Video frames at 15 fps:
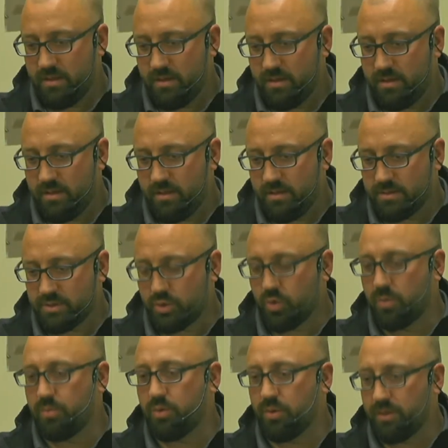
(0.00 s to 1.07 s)
the
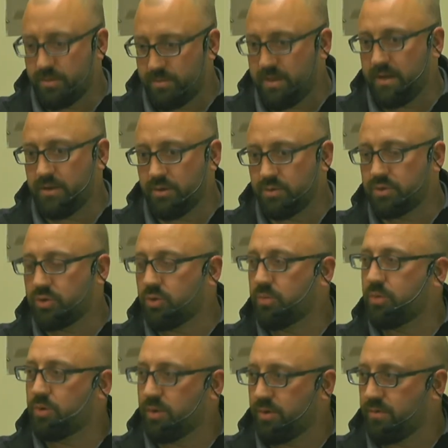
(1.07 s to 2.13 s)
scoreboard, the big new
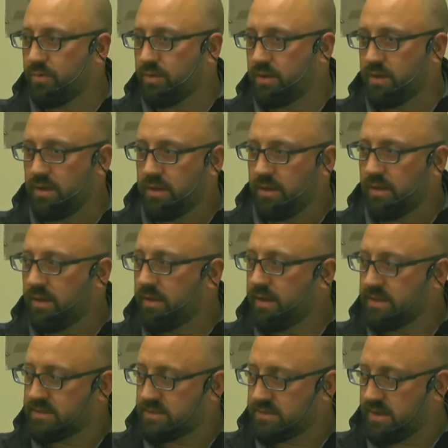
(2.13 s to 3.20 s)
scoreboard over the, I think
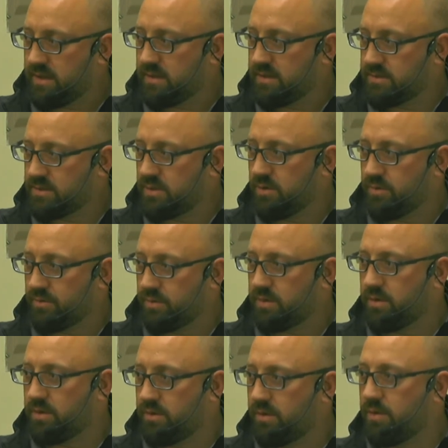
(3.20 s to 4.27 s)
it's the south end zone, over
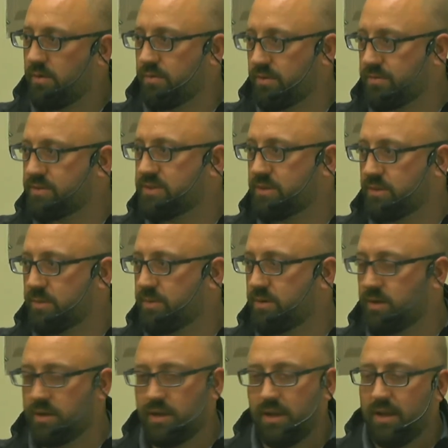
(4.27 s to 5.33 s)
the facility
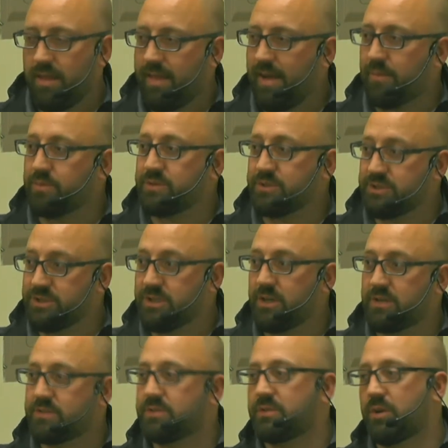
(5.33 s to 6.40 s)
building, that was
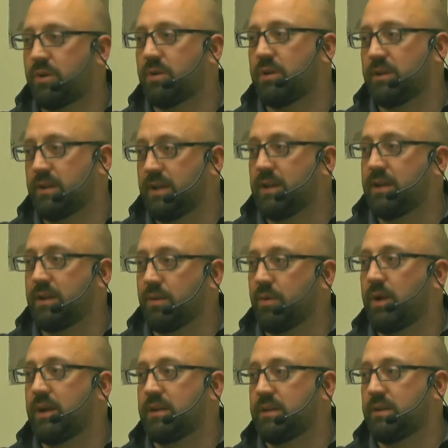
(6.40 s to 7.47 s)
just started getting
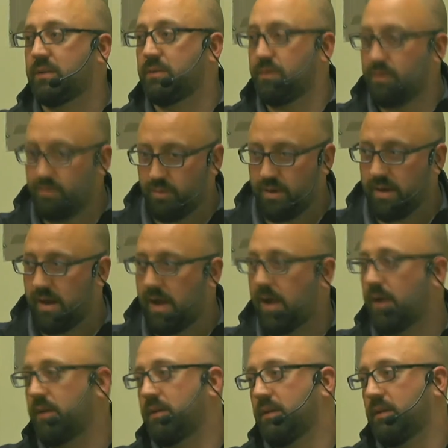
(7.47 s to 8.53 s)
erected when I
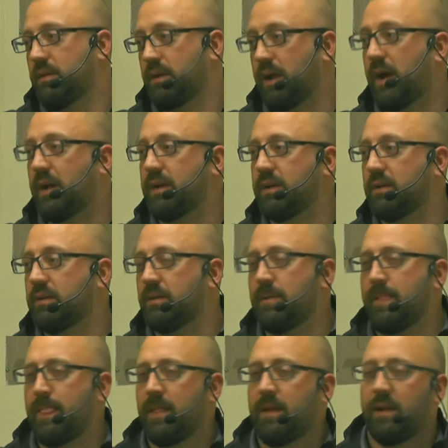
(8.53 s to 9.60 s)
got here.
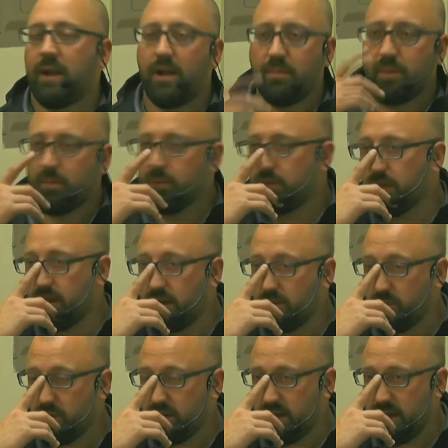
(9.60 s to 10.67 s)
And I remember thinking
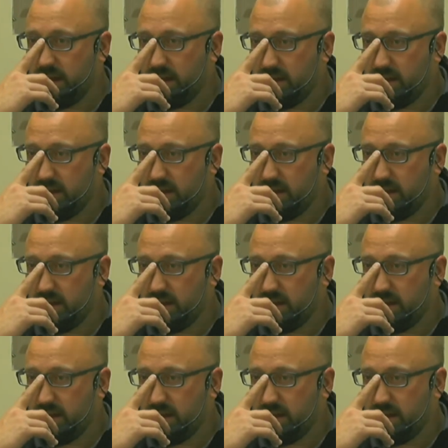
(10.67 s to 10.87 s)
one day,